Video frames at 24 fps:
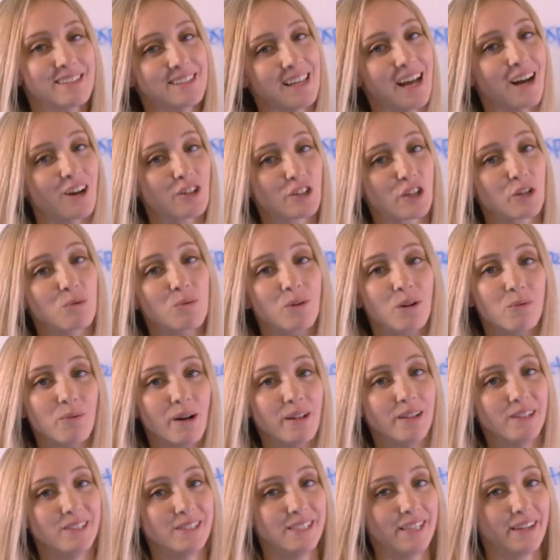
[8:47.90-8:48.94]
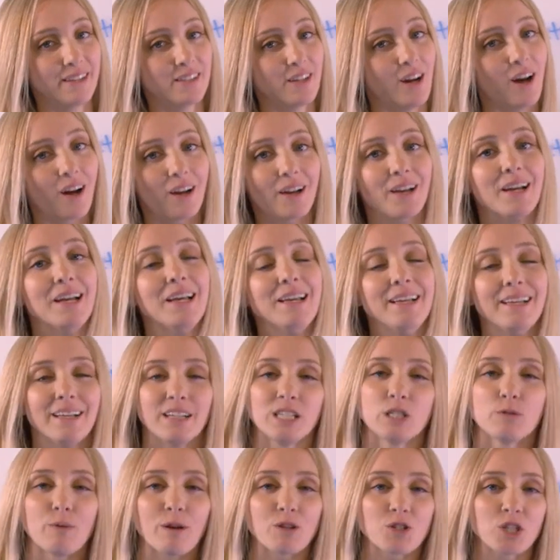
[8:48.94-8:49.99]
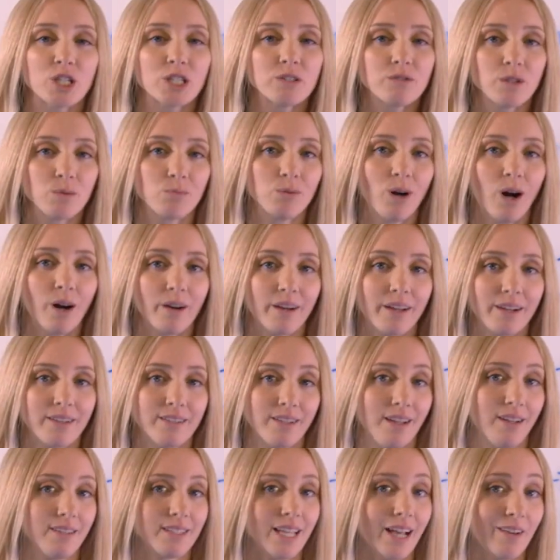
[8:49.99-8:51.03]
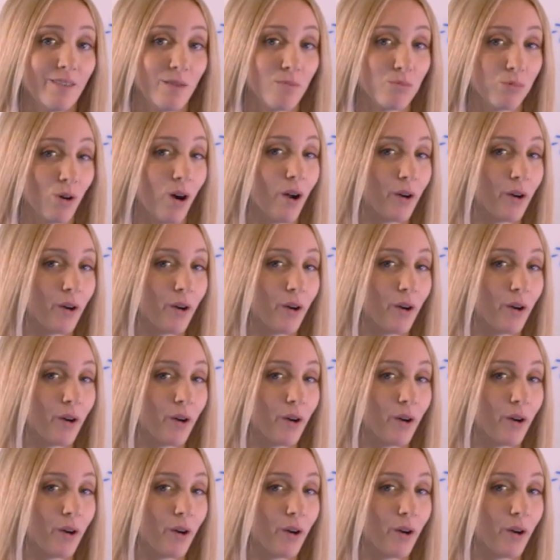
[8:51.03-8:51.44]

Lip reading: actually work well on TikTok, especially if your product does have a broad